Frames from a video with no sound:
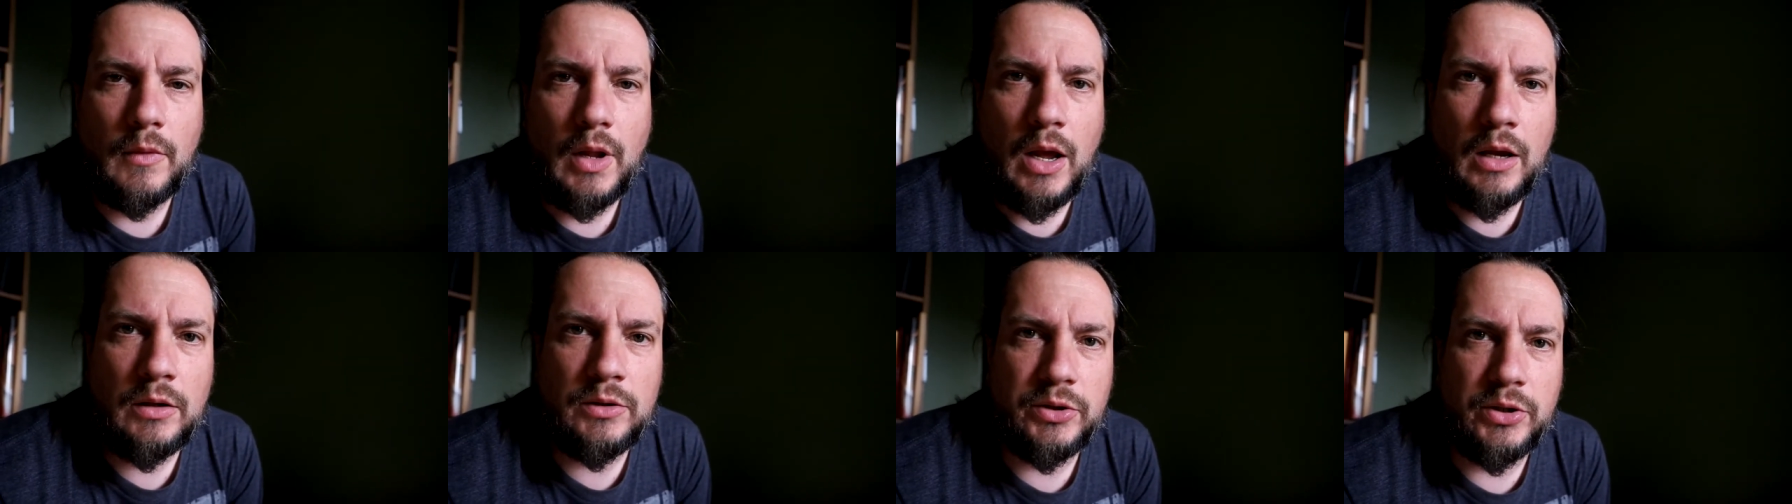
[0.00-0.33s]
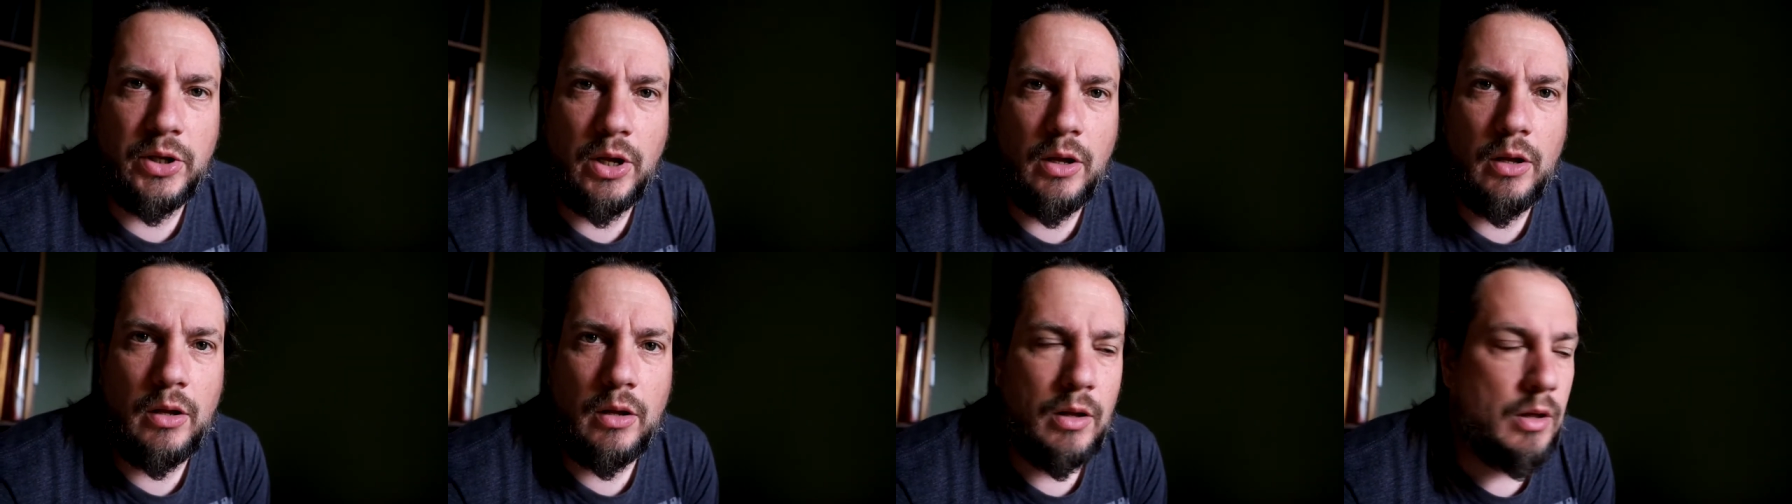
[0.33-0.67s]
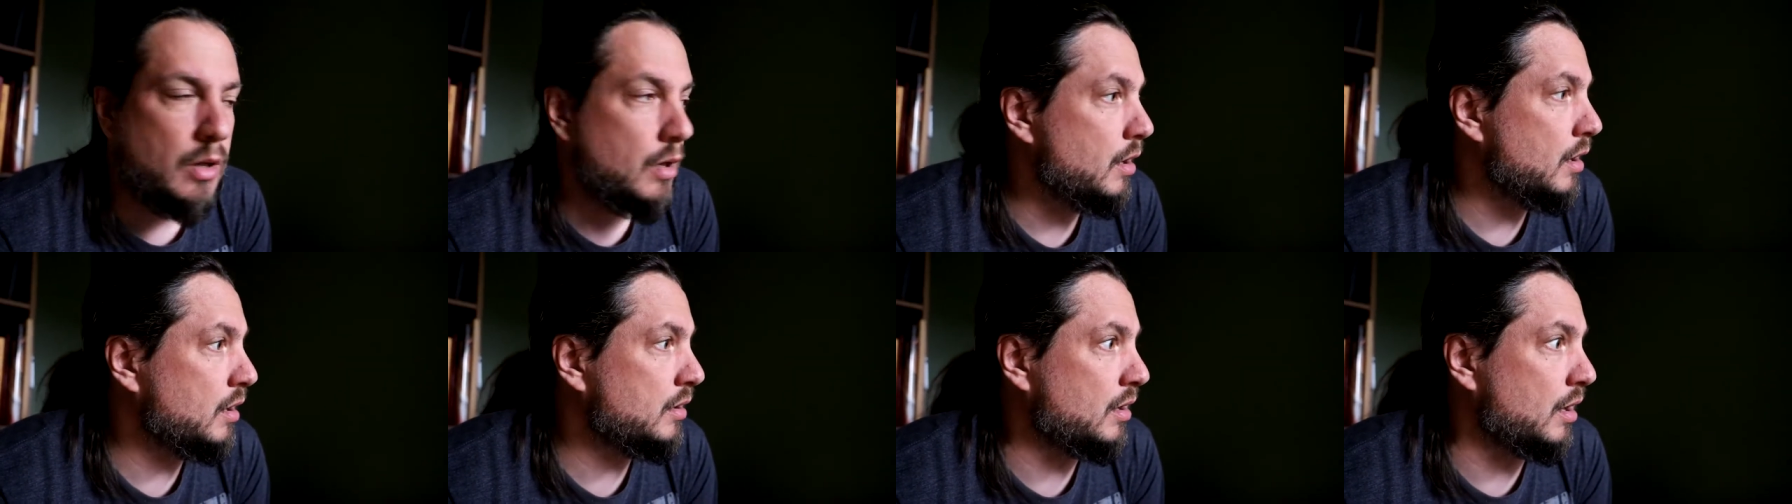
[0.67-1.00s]
Actually,
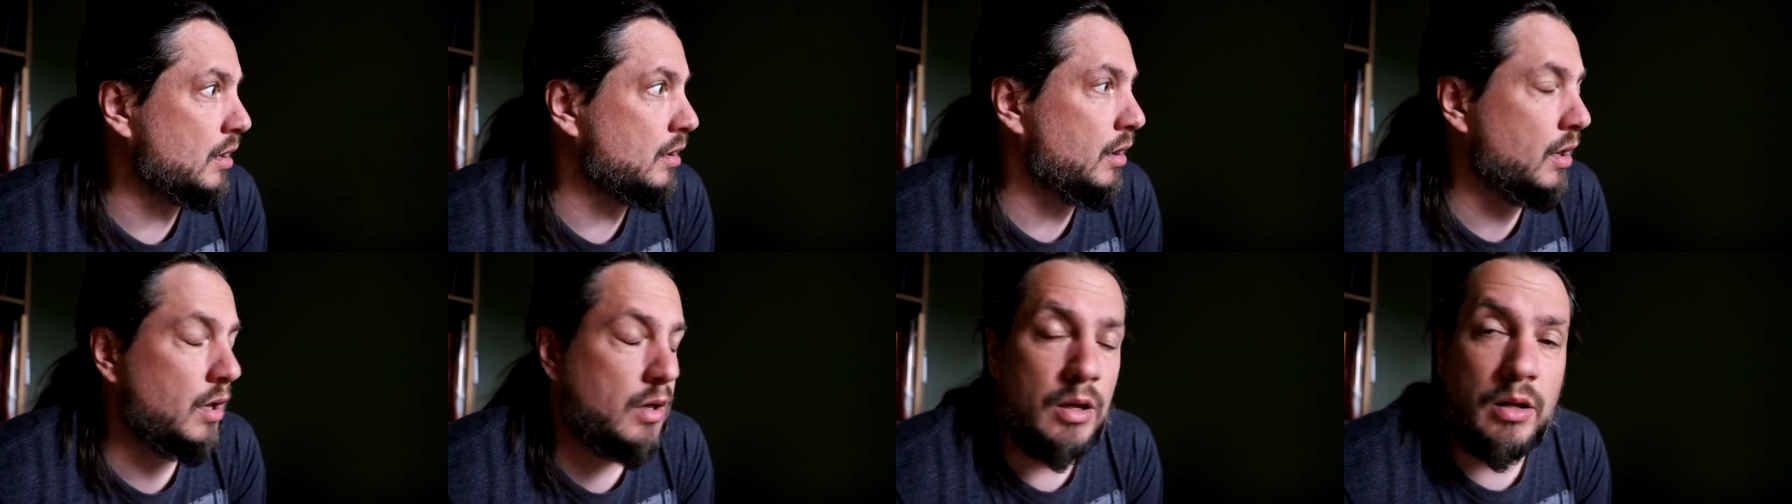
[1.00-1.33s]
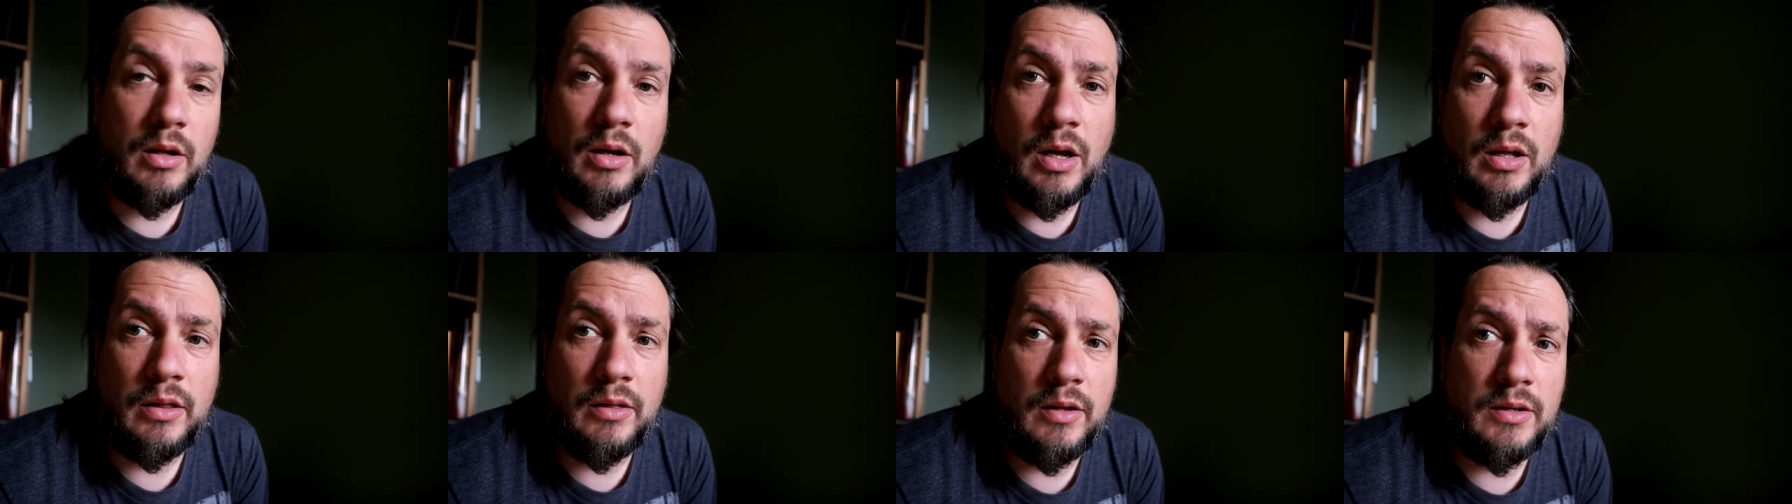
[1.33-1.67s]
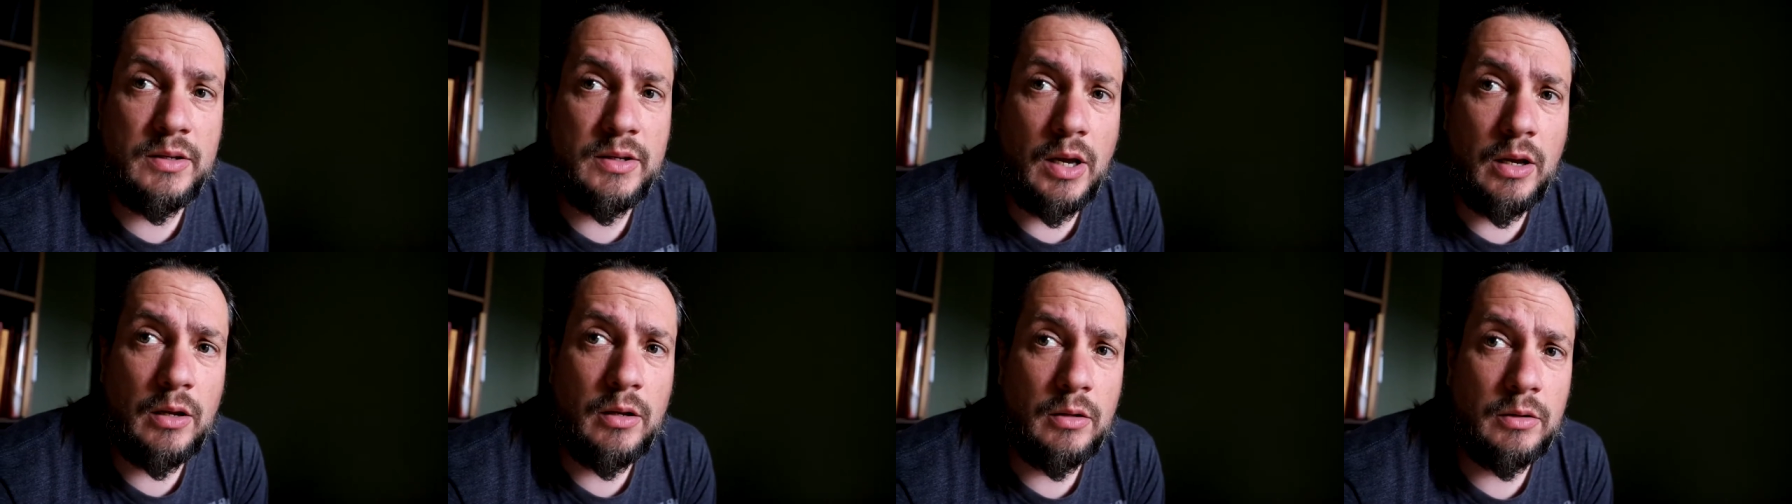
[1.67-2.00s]
I kind of like it at
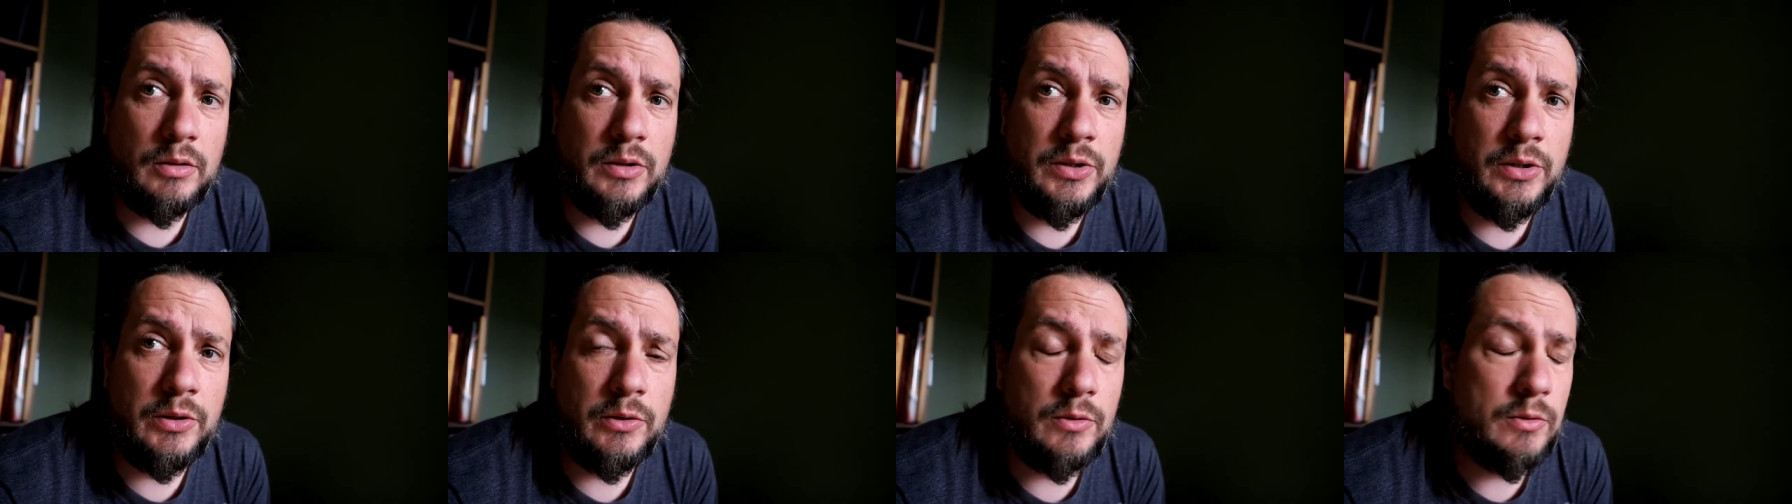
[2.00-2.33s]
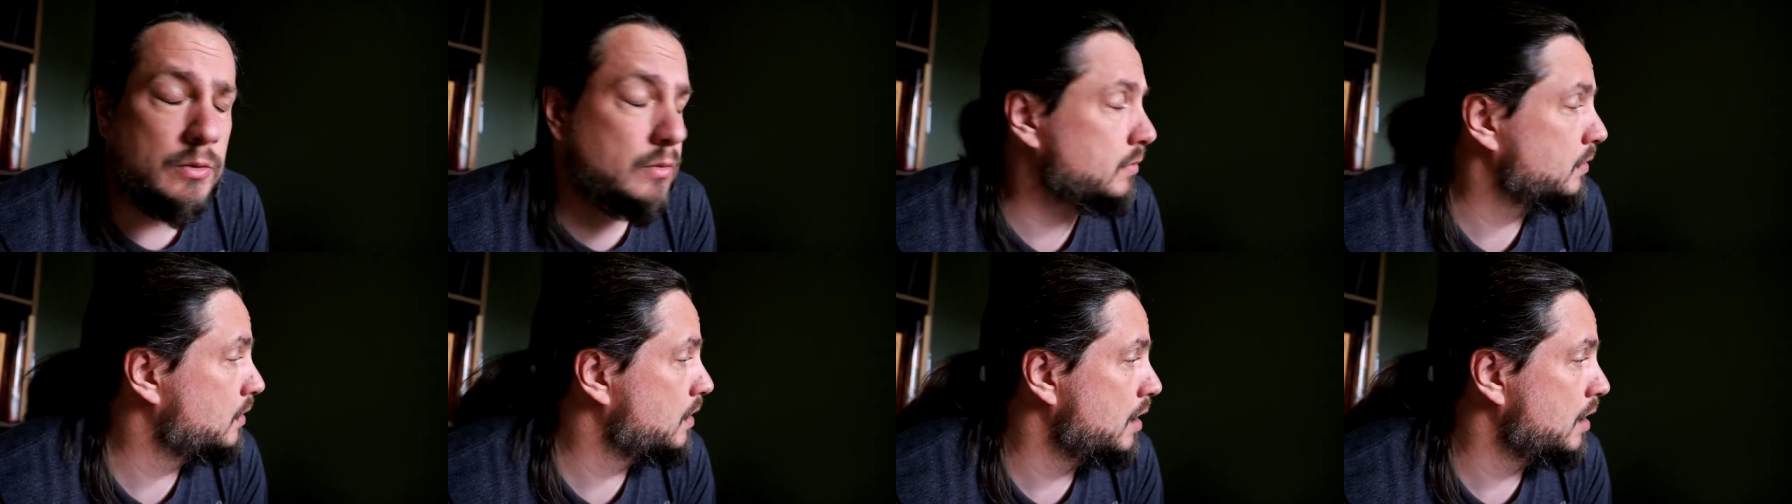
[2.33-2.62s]
this angle too.